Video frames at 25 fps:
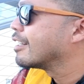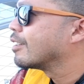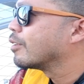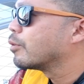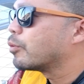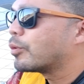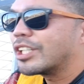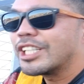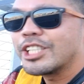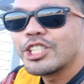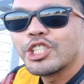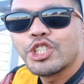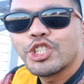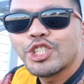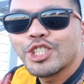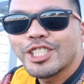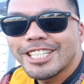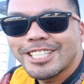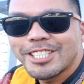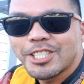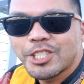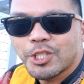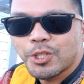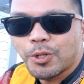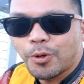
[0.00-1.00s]
What a
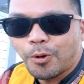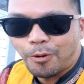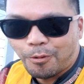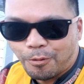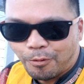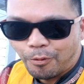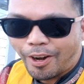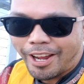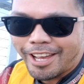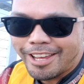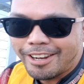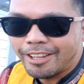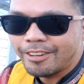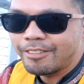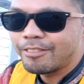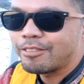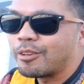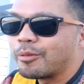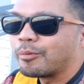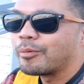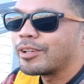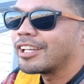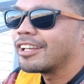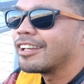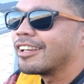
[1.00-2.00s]
shit show of riding for
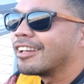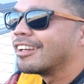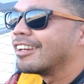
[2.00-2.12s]
me.